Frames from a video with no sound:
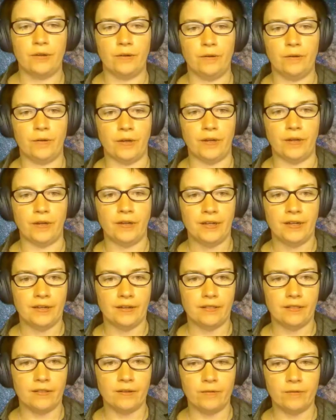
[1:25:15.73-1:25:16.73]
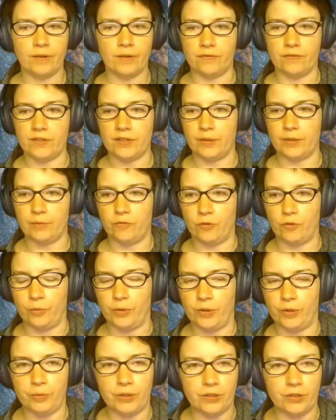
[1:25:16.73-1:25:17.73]
Okay, I think we have time for
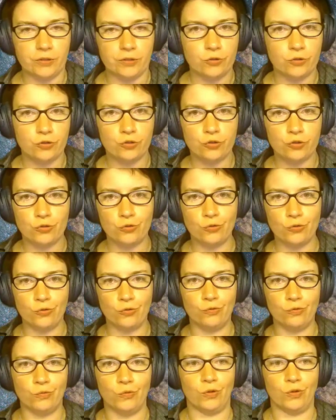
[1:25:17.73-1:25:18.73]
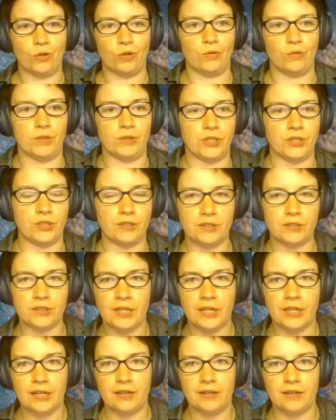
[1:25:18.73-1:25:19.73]
maybe 2 more questions,
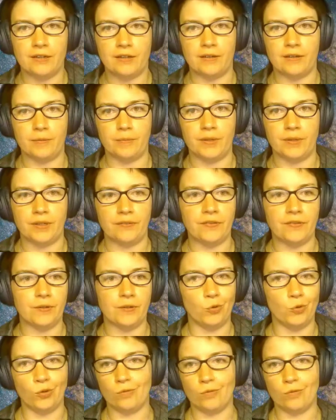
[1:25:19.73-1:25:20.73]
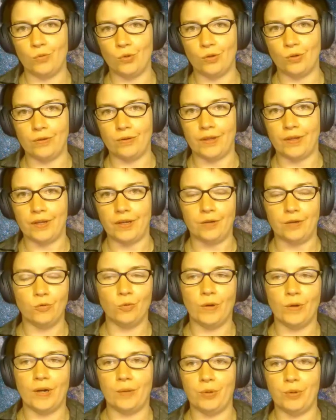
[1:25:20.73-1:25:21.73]
and then we'll go to the Hangout.
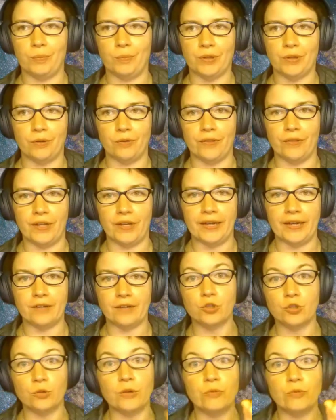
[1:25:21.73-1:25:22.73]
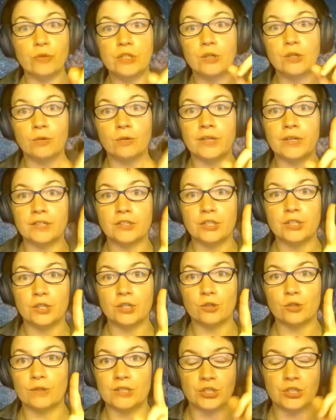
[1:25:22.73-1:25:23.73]
We'll wrap up and go to the Hangout. So if we don't get to your
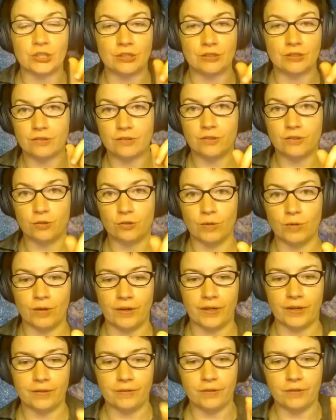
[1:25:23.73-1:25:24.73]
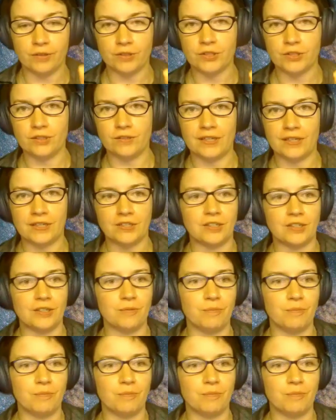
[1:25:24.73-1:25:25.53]
question, don't worry, you can still ask it.